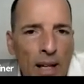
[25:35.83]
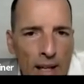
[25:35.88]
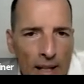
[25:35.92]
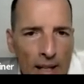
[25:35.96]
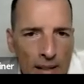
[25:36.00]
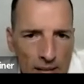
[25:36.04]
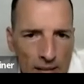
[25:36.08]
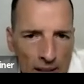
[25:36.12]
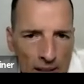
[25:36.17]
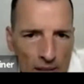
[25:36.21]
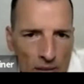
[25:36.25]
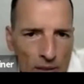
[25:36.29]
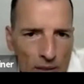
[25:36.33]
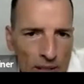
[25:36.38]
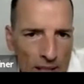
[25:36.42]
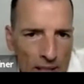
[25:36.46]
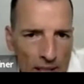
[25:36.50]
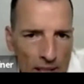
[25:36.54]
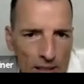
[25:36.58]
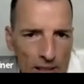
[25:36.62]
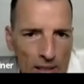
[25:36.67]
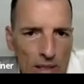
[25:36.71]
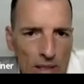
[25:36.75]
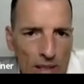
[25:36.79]
and then you
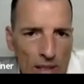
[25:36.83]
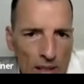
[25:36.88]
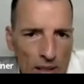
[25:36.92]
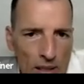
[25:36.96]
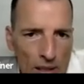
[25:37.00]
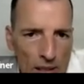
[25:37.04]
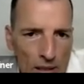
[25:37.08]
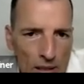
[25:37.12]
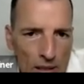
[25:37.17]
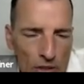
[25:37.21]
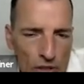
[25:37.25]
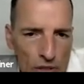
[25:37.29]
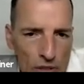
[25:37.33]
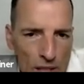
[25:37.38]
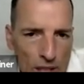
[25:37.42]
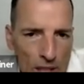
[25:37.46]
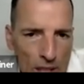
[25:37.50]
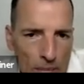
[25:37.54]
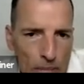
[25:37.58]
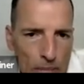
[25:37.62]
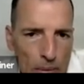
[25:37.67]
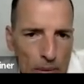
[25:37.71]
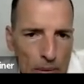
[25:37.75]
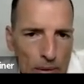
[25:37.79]
had a
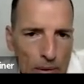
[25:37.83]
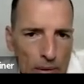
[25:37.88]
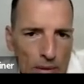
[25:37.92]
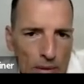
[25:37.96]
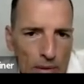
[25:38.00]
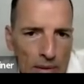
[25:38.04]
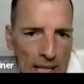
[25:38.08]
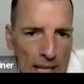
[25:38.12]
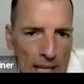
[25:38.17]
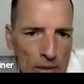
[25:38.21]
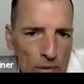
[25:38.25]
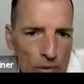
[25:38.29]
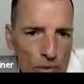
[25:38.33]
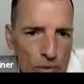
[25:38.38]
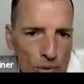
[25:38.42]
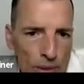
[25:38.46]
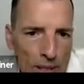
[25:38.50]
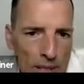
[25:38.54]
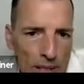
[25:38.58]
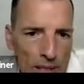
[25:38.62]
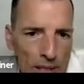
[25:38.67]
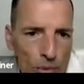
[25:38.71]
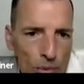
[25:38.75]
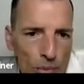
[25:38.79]
sharp
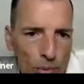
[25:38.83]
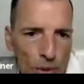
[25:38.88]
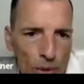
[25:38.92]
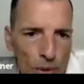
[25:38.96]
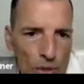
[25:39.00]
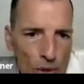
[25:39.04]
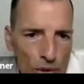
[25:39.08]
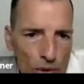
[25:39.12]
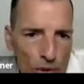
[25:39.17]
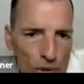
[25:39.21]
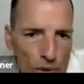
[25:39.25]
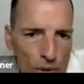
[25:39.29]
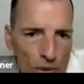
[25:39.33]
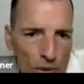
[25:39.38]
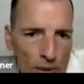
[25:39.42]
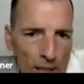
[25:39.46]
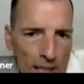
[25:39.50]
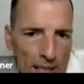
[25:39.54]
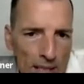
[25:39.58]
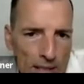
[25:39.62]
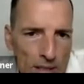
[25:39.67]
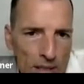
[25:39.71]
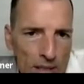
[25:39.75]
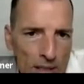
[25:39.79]
downtrend, which also
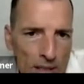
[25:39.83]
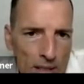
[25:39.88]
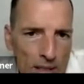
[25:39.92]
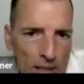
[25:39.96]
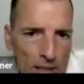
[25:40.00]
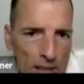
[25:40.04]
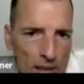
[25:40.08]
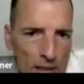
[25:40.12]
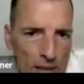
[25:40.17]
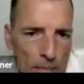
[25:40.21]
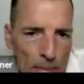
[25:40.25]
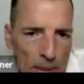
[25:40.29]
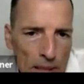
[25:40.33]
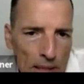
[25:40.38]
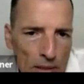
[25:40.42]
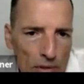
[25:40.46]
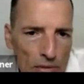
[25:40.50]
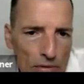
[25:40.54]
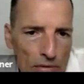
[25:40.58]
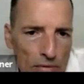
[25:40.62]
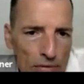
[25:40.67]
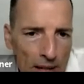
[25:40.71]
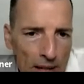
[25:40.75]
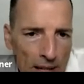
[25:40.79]
lasted
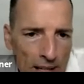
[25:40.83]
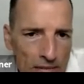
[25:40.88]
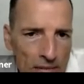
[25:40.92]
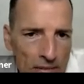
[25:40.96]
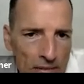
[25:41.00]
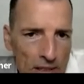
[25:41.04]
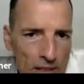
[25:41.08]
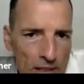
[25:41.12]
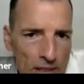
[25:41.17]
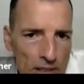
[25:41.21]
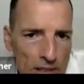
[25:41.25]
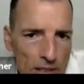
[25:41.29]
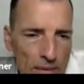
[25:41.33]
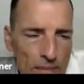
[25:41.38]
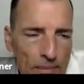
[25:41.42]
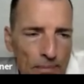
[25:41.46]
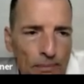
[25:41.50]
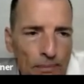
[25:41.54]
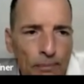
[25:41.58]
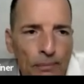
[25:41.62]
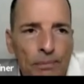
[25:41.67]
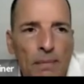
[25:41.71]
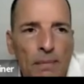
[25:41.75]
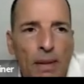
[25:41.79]
about 5 years.
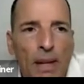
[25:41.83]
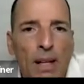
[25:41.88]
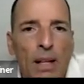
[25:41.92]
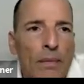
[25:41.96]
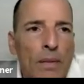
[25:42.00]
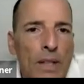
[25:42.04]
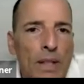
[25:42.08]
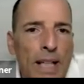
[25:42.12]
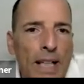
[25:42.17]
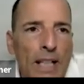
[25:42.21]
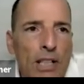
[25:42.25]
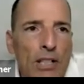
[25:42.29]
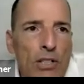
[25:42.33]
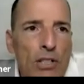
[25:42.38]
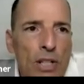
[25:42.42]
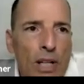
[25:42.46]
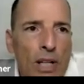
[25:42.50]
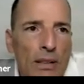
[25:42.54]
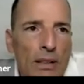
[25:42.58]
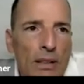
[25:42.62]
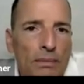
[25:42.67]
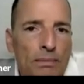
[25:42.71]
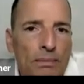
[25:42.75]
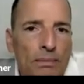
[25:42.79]
The next
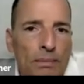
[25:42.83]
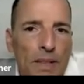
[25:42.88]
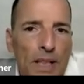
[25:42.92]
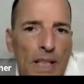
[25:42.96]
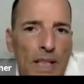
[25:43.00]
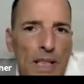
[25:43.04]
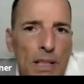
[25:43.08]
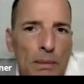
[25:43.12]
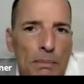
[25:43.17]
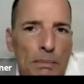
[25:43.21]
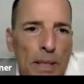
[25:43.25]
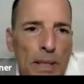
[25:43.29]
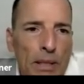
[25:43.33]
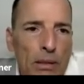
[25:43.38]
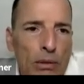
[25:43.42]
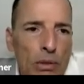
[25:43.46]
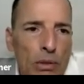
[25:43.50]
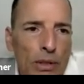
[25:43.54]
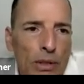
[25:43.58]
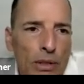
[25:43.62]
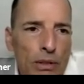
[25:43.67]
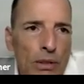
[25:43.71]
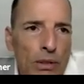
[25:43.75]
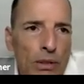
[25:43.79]
chart is
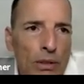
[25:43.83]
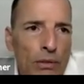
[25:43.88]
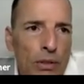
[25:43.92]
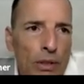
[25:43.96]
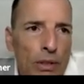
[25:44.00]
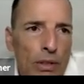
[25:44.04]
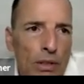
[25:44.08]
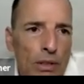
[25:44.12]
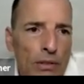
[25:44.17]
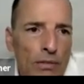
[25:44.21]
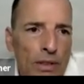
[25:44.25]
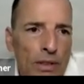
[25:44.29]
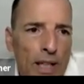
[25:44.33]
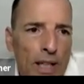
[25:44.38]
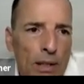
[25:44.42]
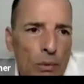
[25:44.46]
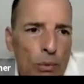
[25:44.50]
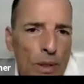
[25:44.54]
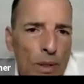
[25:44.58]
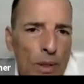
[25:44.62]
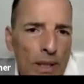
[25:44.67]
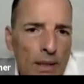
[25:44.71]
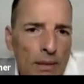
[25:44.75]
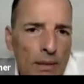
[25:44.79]
Bitcoin. You've heard of that
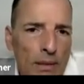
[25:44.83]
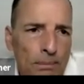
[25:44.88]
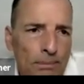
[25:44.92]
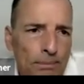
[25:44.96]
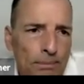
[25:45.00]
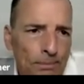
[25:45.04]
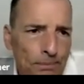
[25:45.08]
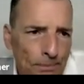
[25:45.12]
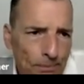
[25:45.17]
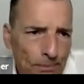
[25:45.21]
one.